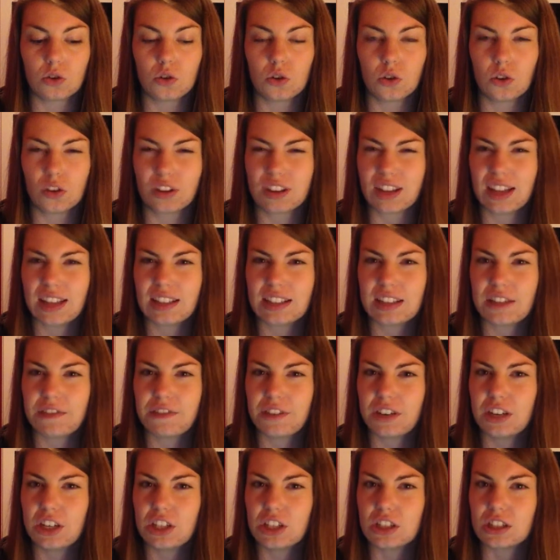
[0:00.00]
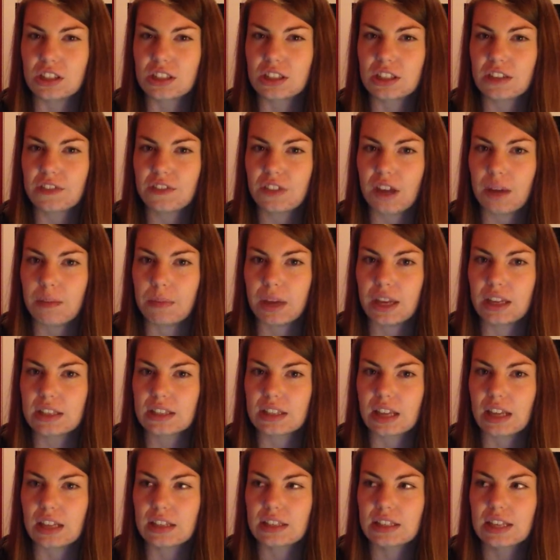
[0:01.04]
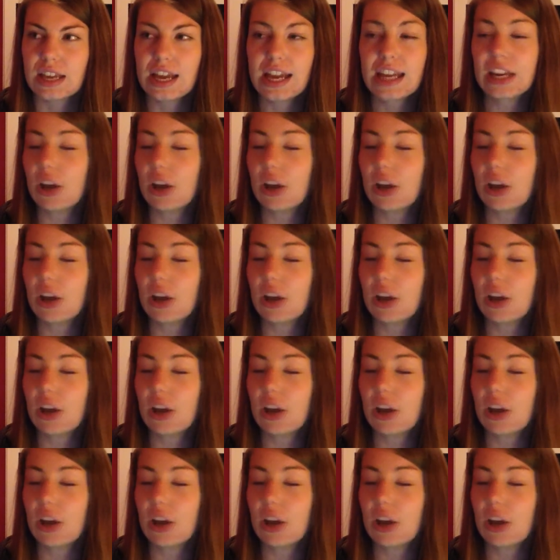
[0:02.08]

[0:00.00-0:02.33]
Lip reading: not that definition, if that makes sense?